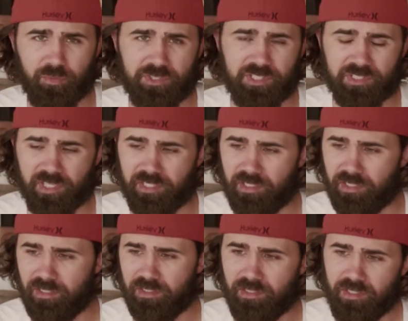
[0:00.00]
which is like
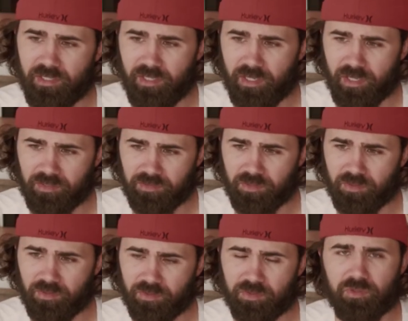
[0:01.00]
a
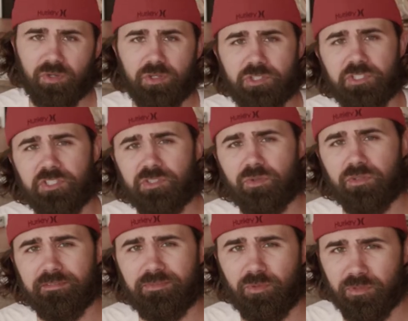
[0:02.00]
little grocery
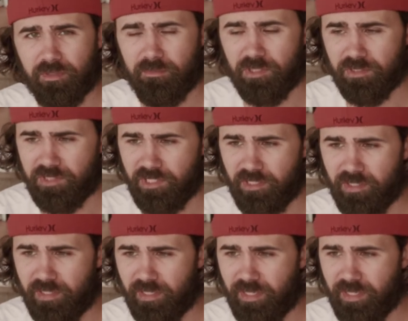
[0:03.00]
store for the military,